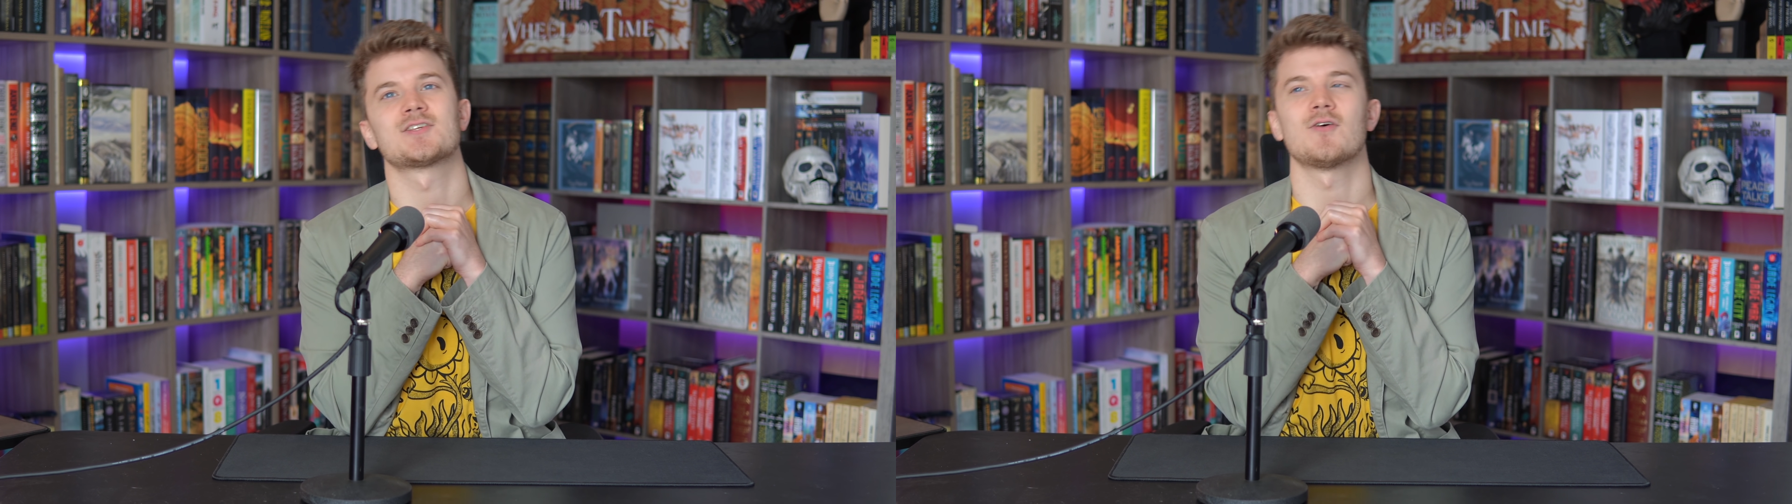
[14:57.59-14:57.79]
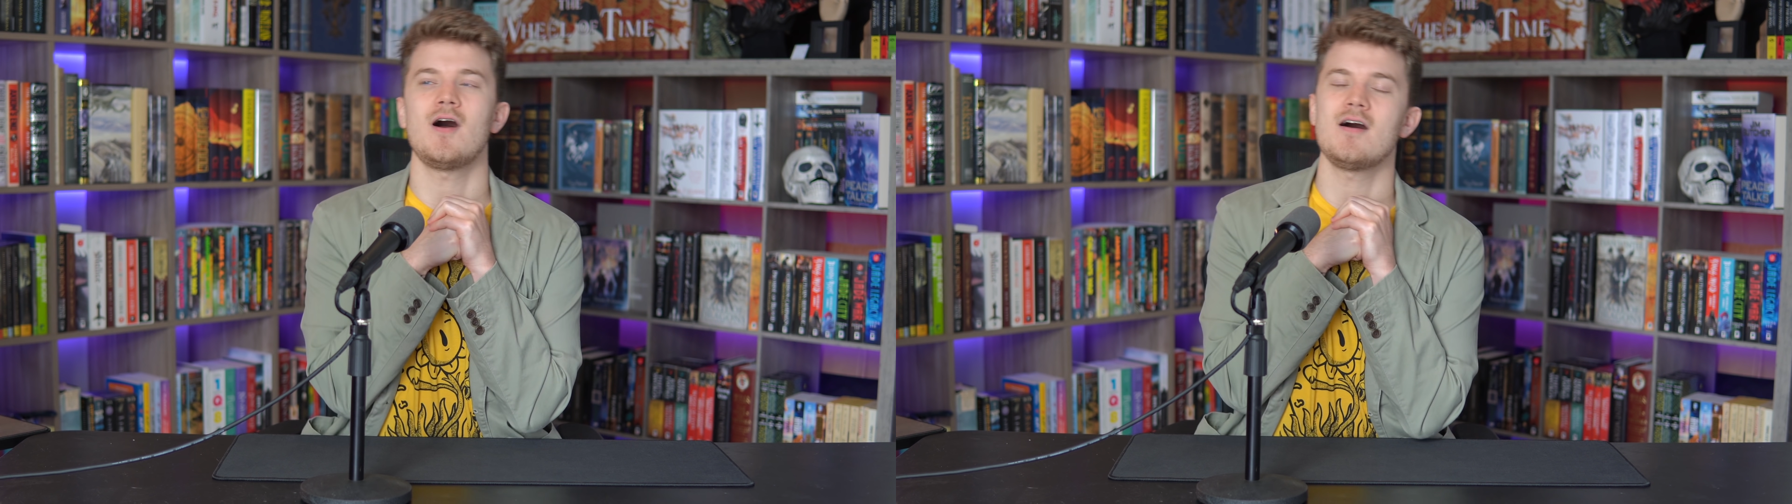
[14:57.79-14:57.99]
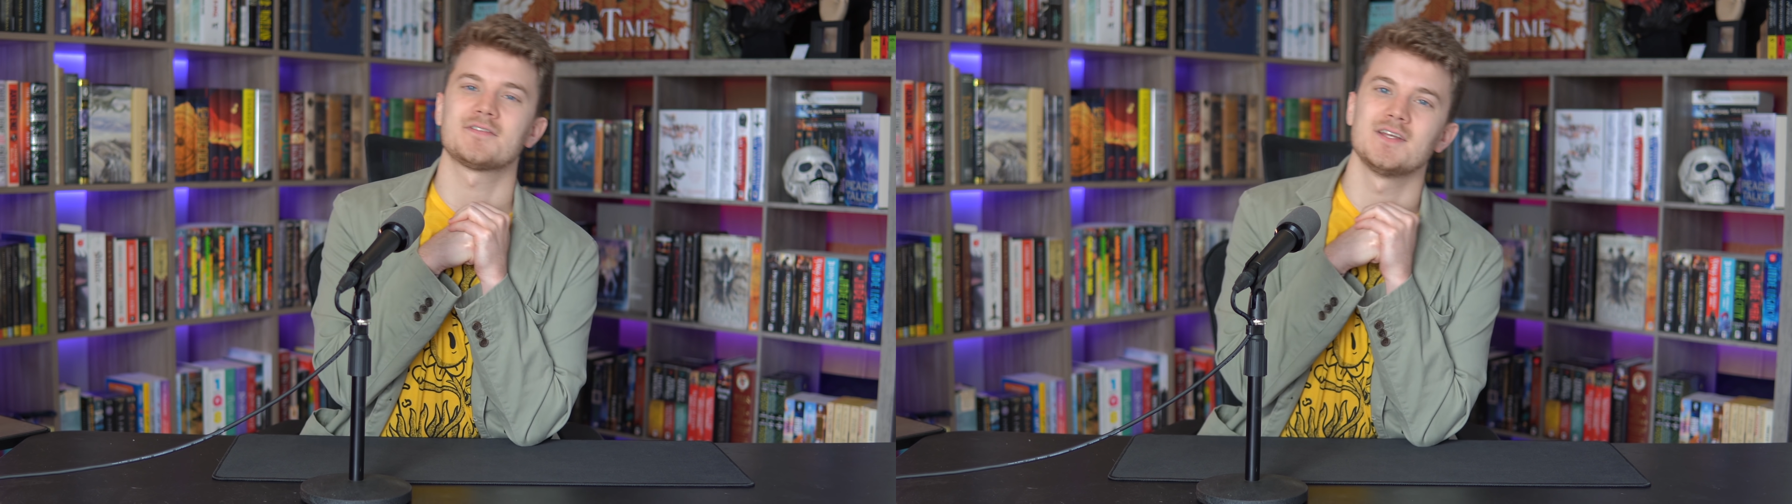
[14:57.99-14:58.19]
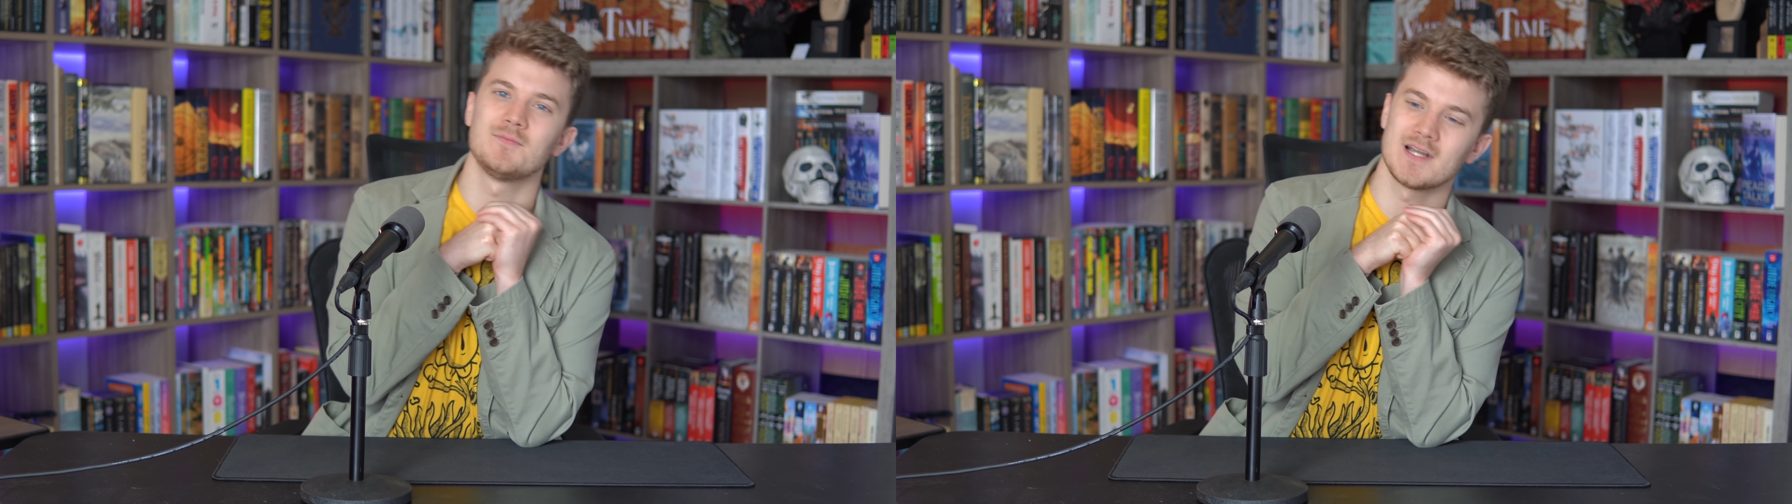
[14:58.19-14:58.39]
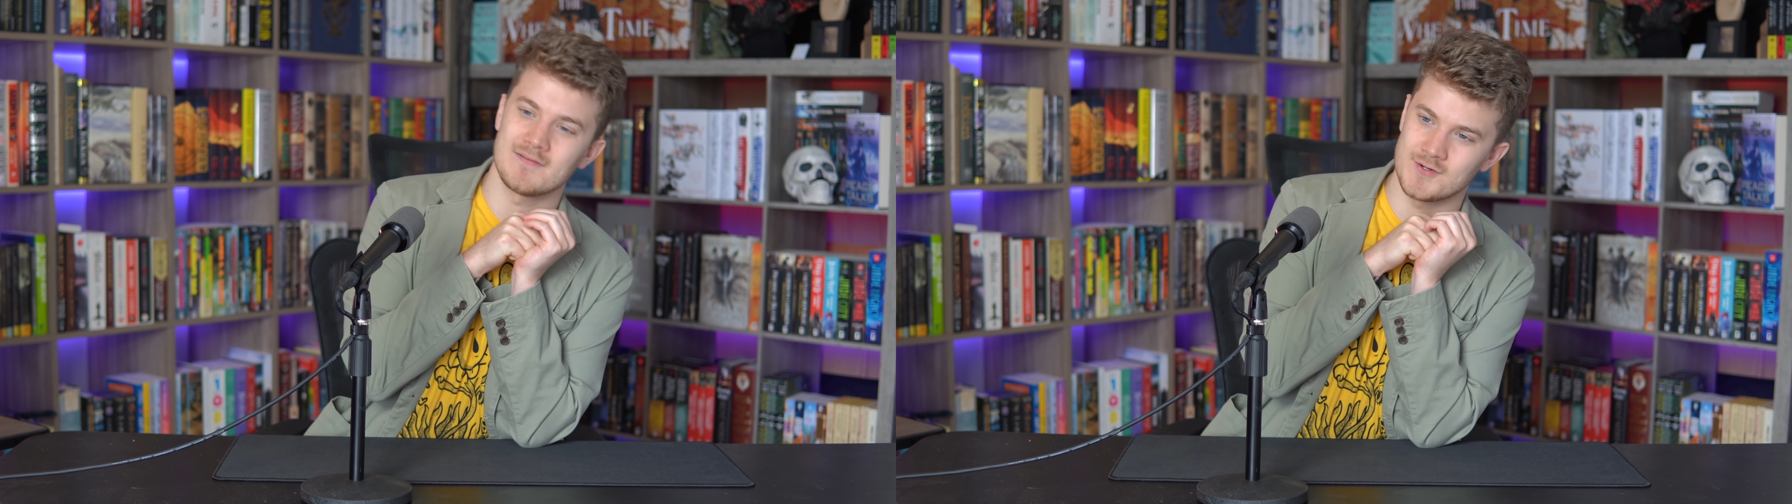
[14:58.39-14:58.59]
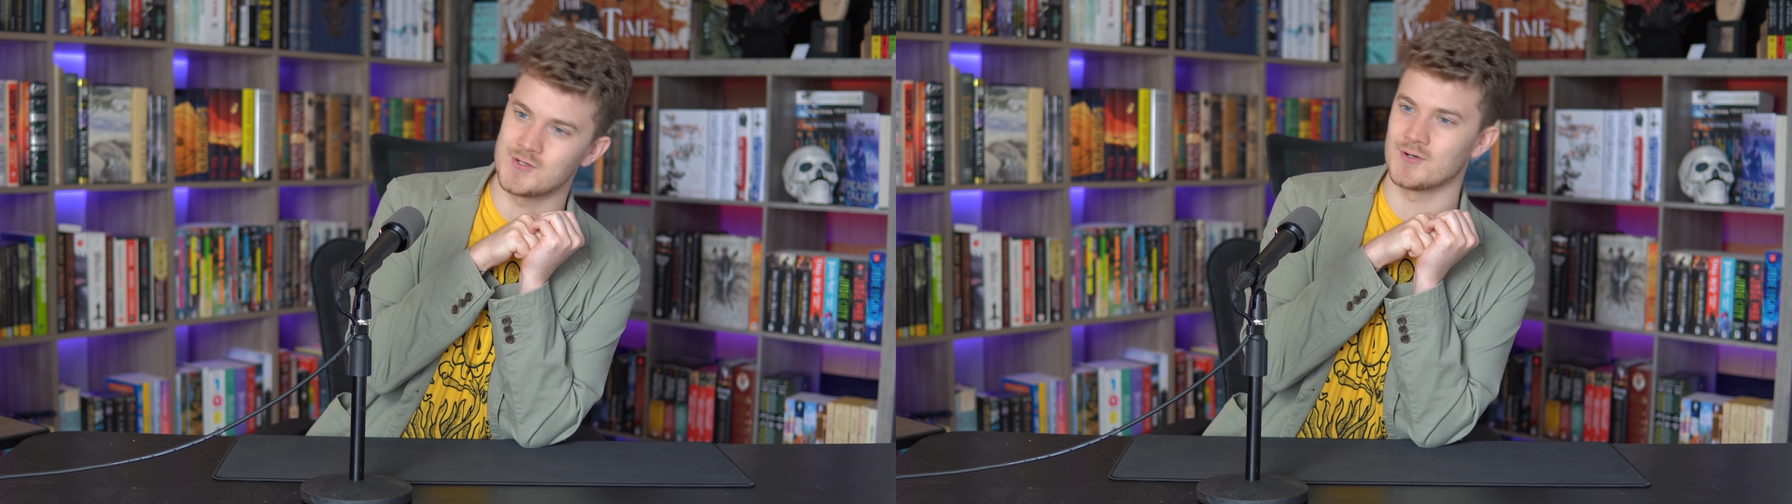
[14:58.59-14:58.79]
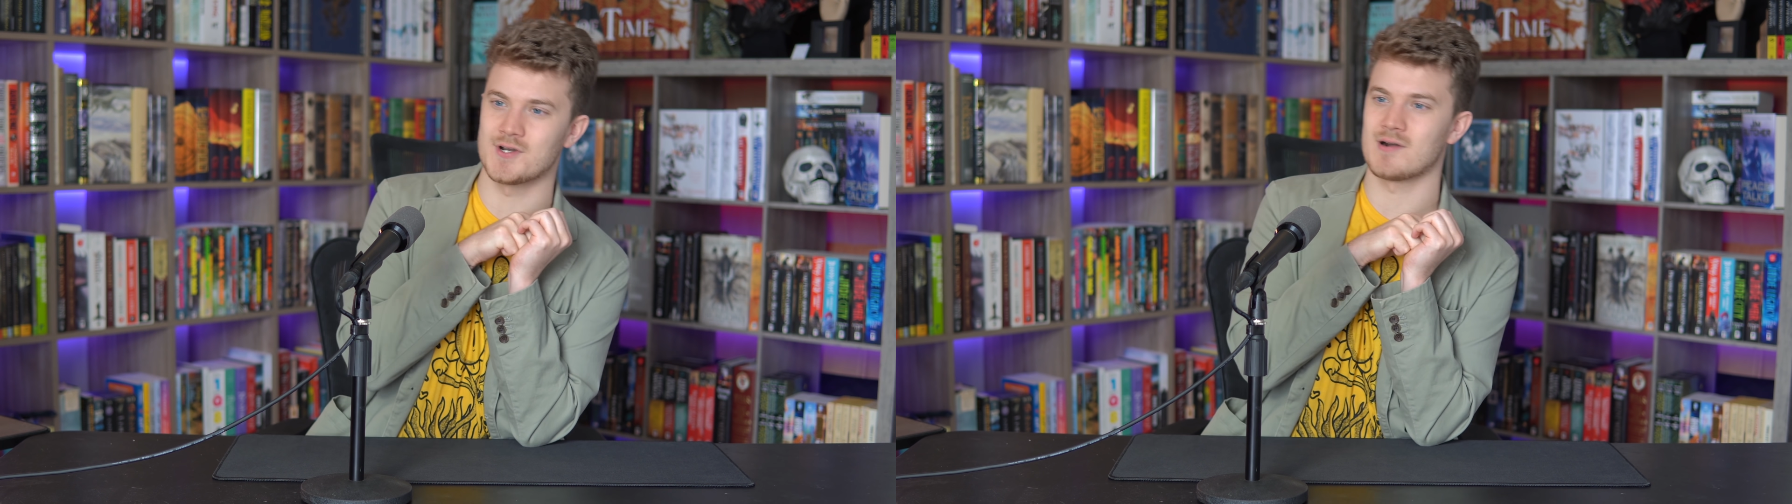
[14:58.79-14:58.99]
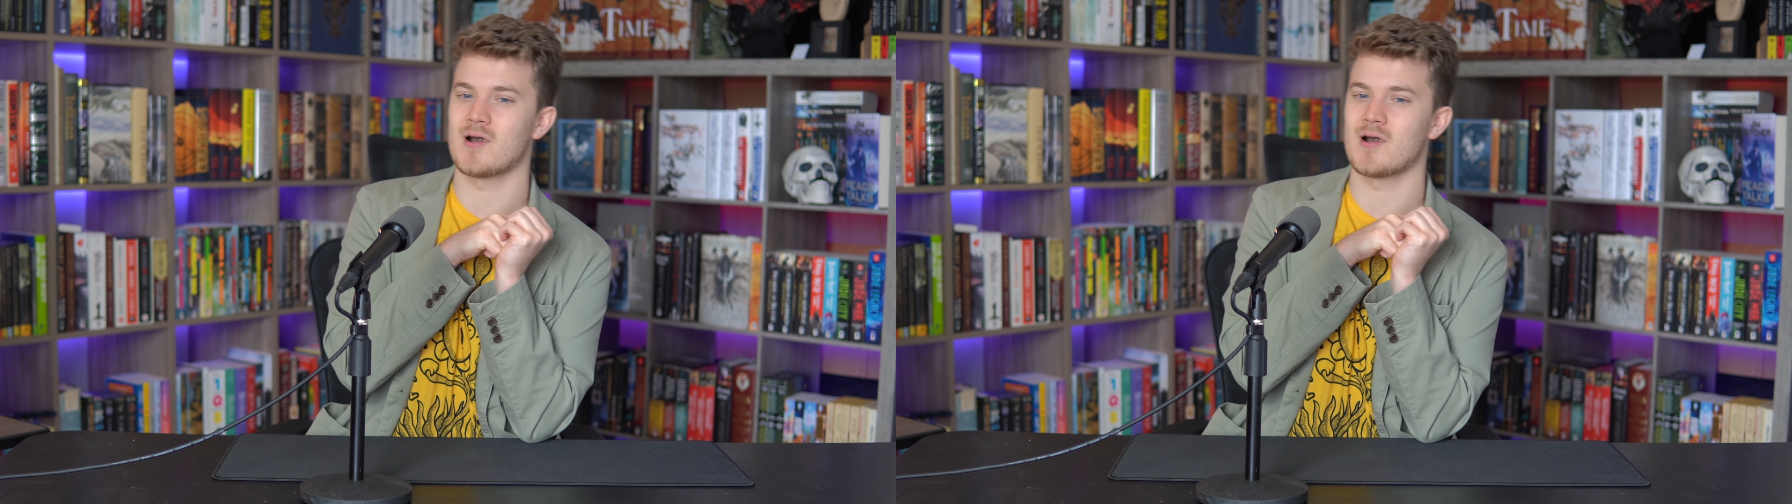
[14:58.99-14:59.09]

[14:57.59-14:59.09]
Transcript: so often whenever George R.